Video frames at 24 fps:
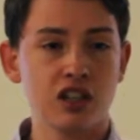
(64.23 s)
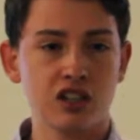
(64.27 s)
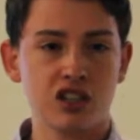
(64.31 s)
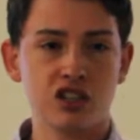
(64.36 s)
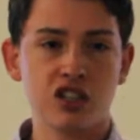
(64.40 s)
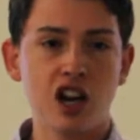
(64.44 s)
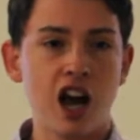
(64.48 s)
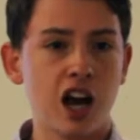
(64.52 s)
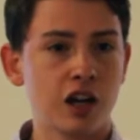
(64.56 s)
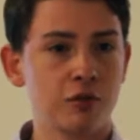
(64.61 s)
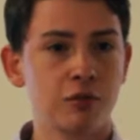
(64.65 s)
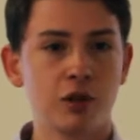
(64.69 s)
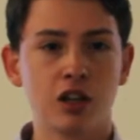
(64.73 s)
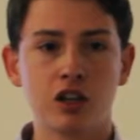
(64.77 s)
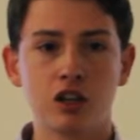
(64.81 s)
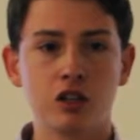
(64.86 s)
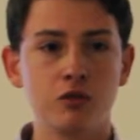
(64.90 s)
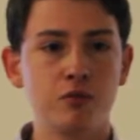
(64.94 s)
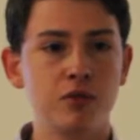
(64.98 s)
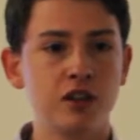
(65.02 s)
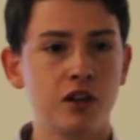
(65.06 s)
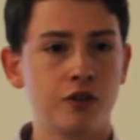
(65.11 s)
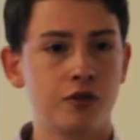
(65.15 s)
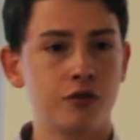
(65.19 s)
the stock, but it
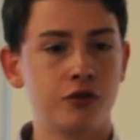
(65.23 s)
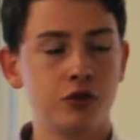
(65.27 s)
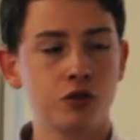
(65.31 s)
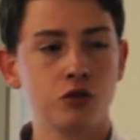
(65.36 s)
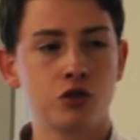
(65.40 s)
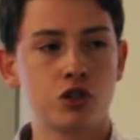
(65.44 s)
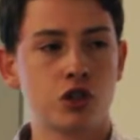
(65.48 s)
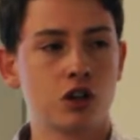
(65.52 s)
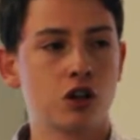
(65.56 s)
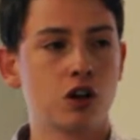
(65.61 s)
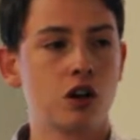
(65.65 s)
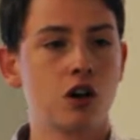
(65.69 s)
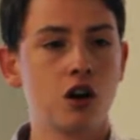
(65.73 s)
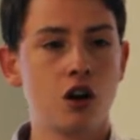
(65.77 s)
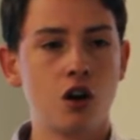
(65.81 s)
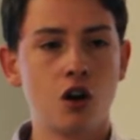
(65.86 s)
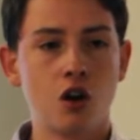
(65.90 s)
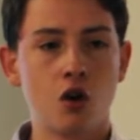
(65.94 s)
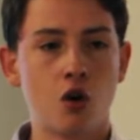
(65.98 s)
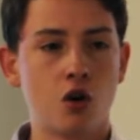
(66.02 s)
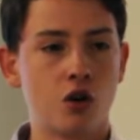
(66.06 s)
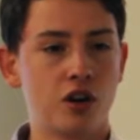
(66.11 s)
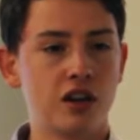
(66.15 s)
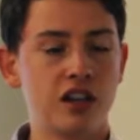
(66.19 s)
could be a future
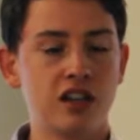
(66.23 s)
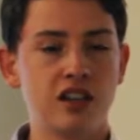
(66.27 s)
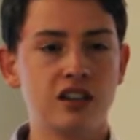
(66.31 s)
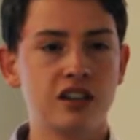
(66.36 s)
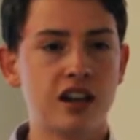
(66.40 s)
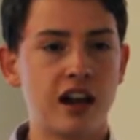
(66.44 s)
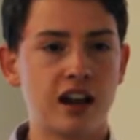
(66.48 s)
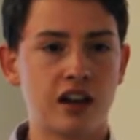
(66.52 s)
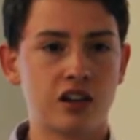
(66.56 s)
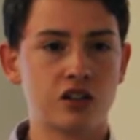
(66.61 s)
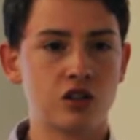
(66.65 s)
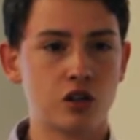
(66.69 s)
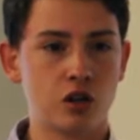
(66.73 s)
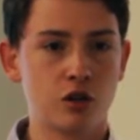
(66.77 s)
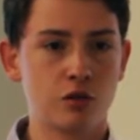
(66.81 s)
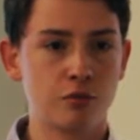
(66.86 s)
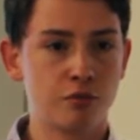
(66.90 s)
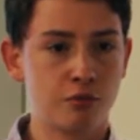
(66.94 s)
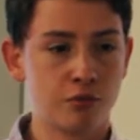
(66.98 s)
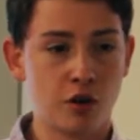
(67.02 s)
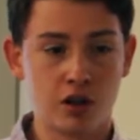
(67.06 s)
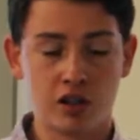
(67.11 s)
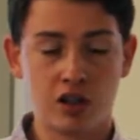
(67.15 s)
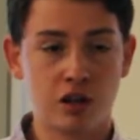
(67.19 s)
or an index or
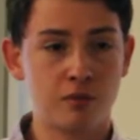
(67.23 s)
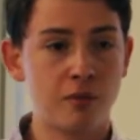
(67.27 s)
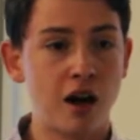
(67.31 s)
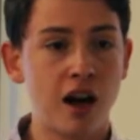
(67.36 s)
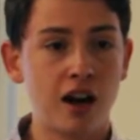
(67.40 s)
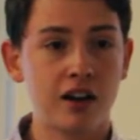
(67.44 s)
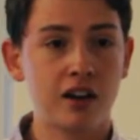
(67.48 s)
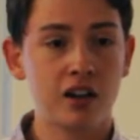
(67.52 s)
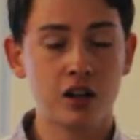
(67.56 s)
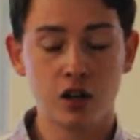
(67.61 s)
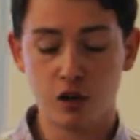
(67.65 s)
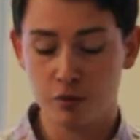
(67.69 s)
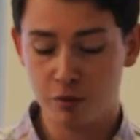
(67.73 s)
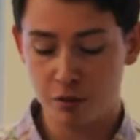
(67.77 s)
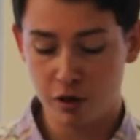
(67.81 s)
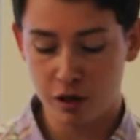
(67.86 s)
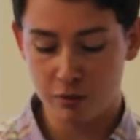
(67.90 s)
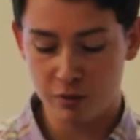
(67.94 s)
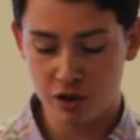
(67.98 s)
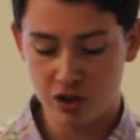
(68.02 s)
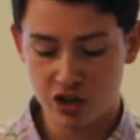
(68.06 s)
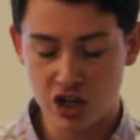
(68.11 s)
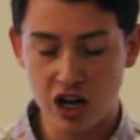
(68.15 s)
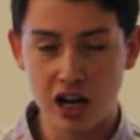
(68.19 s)
a commodity or
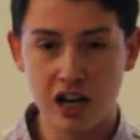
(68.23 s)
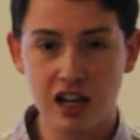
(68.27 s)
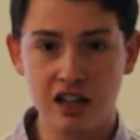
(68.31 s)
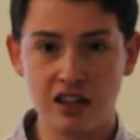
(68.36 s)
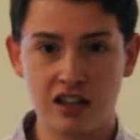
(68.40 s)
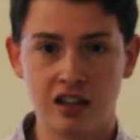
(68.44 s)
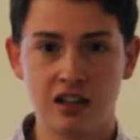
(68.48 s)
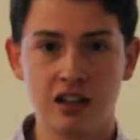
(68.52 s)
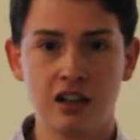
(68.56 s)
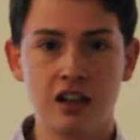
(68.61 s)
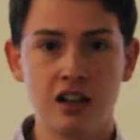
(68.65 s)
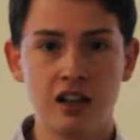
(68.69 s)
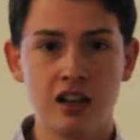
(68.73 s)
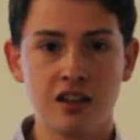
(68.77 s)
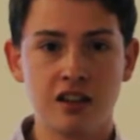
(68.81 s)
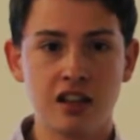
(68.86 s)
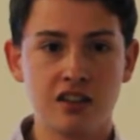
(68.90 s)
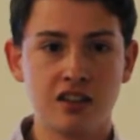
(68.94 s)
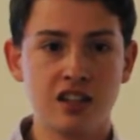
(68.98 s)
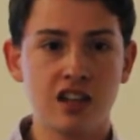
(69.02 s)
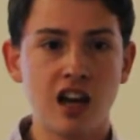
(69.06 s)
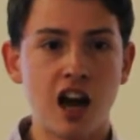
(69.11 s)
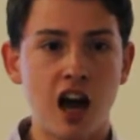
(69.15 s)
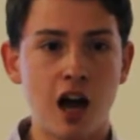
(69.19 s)
pretty much anything
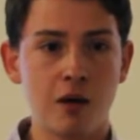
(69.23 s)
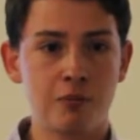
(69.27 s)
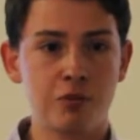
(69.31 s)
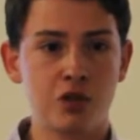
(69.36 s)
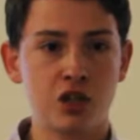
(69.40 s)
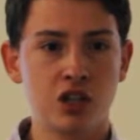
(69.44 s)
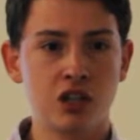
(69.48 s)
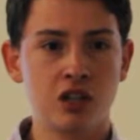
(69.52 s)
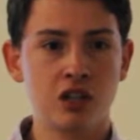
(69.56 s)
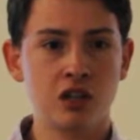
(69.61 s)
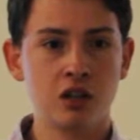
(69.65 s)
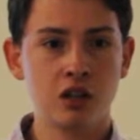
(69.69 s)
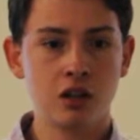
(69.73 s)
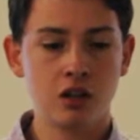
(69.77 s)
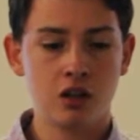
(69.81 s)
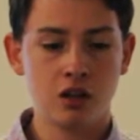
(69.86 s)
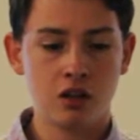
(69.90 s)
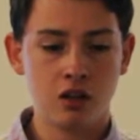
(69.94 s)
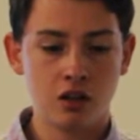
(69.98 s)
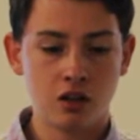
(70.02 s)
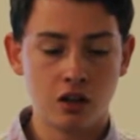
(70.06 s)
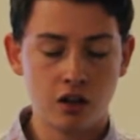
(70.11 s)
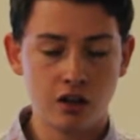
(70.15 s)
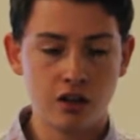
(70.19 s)
that the option
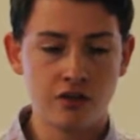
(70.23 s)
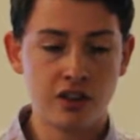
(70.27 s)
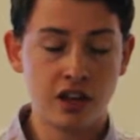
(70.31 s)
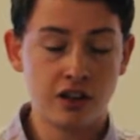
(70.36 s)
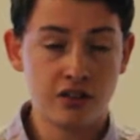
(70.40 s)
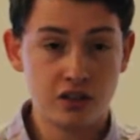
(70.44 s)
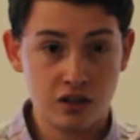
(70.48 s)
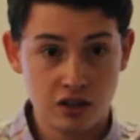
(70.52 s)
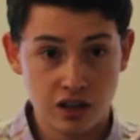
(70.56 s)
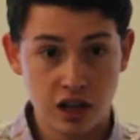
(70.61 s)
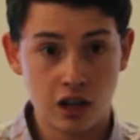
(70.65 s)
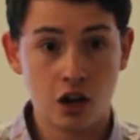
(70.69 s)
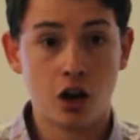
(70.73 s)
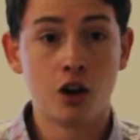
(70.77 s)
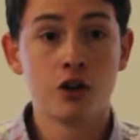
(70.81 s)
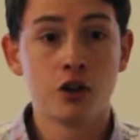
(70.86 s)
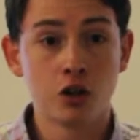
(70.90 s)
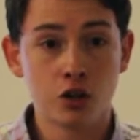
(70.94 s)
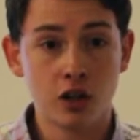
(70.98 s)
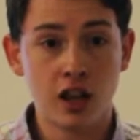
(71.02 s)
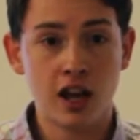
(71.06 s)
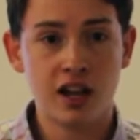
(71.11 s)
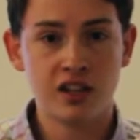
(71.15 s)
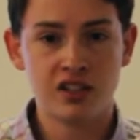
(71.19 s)
that
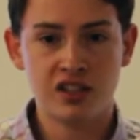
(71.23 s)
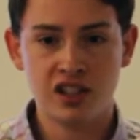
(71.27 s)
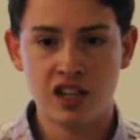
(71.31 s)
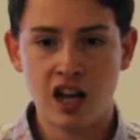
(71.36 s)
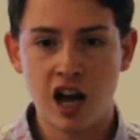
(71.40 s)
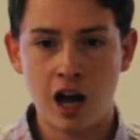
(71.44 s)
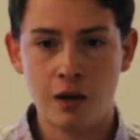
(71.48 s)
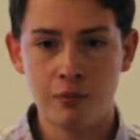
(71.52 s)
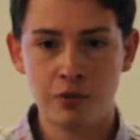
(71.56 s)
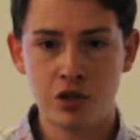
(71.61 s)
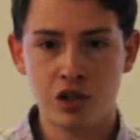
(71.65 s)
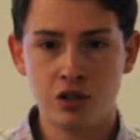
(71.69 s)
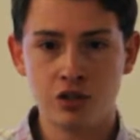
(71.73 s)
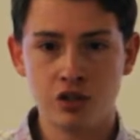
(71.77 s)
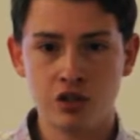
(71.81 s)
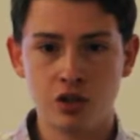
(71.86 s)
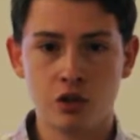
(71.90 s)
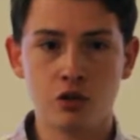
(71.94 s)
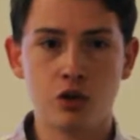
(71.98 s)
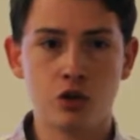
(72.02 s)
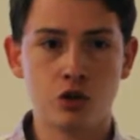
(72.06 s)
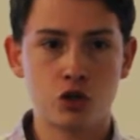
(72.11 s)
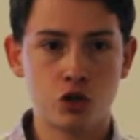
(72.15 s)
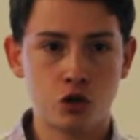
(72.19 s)
underlies the option.
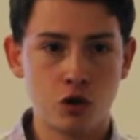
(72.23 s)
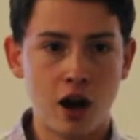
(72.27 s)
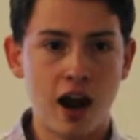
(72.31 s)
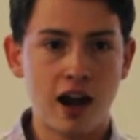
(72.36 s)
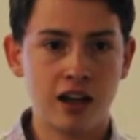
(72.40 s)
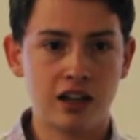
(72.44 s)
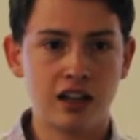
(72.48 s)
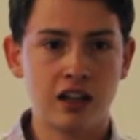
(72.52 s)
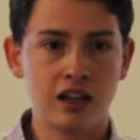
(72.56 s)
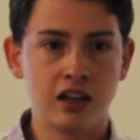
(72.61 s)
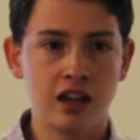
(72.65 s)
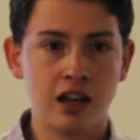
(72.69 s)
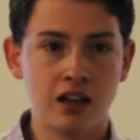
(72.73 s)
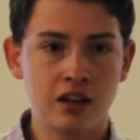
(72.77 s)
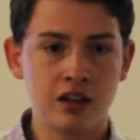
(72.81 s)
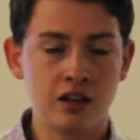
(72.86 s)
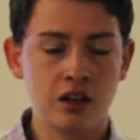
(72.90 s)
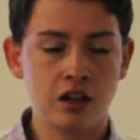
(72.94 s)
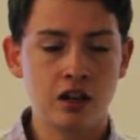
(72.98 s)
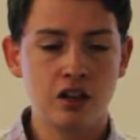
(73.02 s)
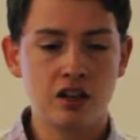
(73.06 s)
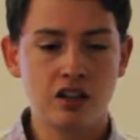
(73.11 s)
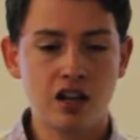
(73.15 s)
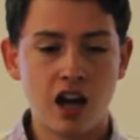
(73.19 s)
So you're tracking,
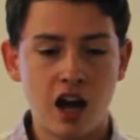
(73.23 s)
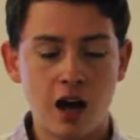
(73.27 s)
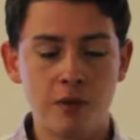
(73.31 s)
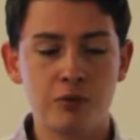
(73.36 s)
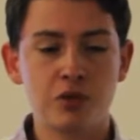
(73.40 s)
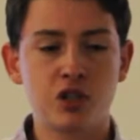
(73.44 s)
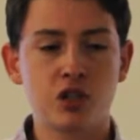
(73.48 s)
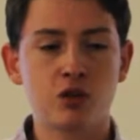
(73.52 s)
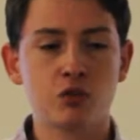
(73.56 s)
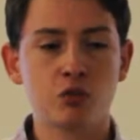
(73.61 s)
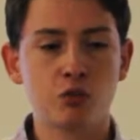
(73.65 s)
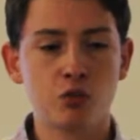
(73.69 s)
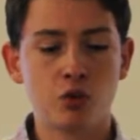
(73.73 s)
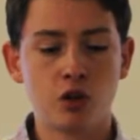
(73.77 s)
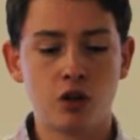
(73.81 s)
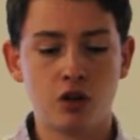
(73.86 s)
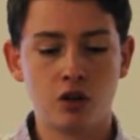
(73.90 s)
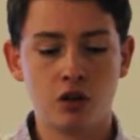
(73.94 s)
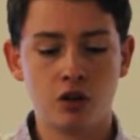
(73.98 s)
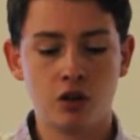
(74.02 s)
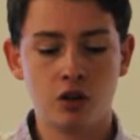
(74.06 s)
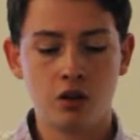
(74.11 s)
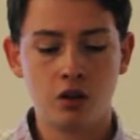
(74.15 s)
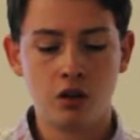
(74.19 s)
and the option
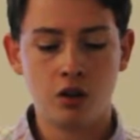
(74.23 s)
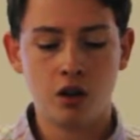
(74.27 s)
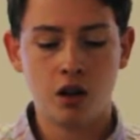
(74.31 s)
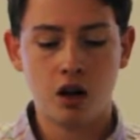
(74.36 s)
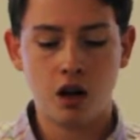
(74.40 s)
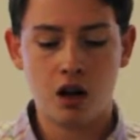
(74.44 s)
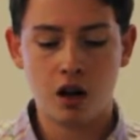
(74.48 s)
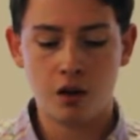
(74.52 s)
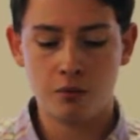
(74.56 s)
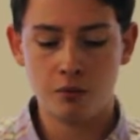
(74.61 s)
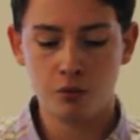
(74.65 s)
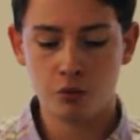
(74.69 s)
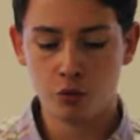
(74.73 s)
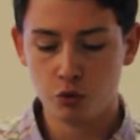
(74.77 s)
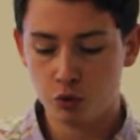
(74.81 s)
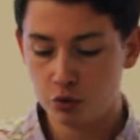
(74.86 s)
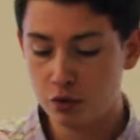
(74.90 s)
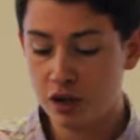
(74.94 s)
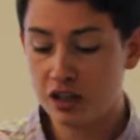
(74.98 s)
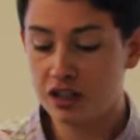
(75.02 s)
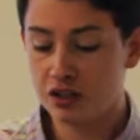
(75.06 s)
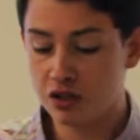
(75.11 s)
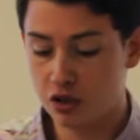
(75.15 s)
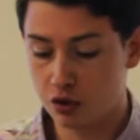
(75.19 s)
will
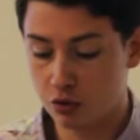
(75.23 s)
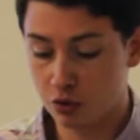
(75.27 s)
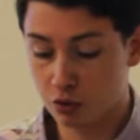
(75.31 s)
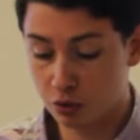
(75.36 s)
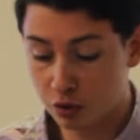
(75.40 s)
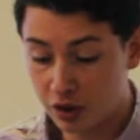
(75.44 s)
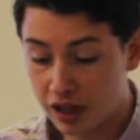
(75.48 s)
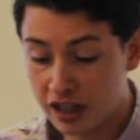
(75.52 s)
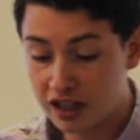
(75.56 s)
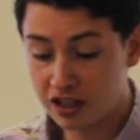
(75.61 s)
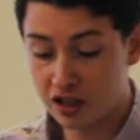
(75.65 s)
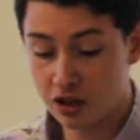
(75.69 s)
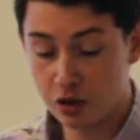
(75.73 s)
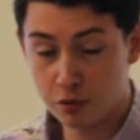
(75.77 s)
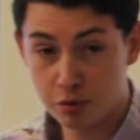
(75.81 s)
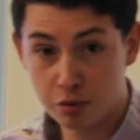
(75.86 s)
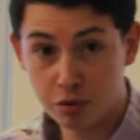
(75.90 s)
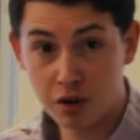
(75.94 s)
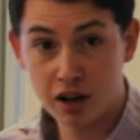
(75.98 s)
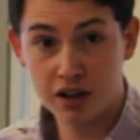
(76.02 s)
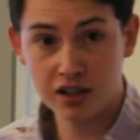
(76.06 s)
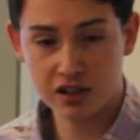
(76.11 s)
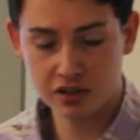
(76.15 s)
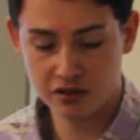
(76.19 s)
relate to the
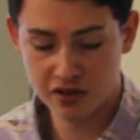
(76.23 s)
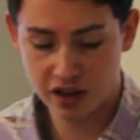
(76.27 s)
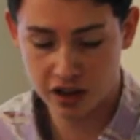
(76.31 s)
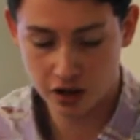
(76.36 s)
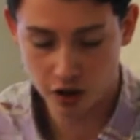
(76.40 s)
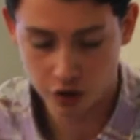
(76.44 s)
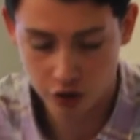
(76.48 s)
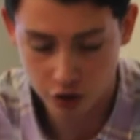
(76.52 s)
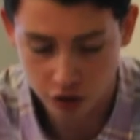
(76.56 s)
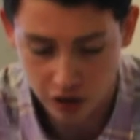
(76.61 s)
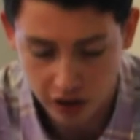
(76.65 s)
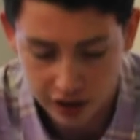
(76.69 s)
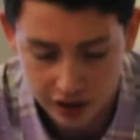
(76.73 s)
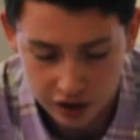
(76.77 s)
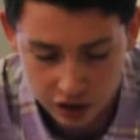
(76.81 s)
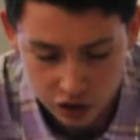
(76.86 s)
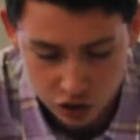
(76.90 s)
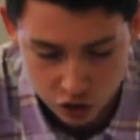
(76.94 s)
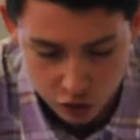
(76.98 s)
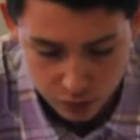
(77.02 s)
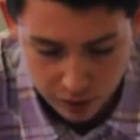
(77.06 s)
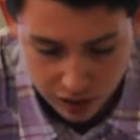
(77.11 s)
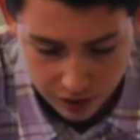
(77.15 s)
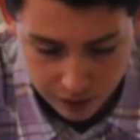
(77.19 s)
price of that underlying
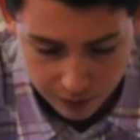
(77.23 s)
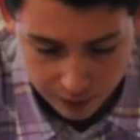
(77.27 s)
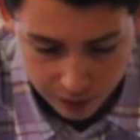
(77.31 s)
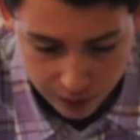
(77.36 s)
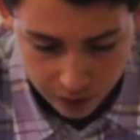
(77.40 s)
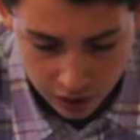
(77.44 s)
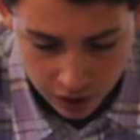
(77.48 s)
instrument.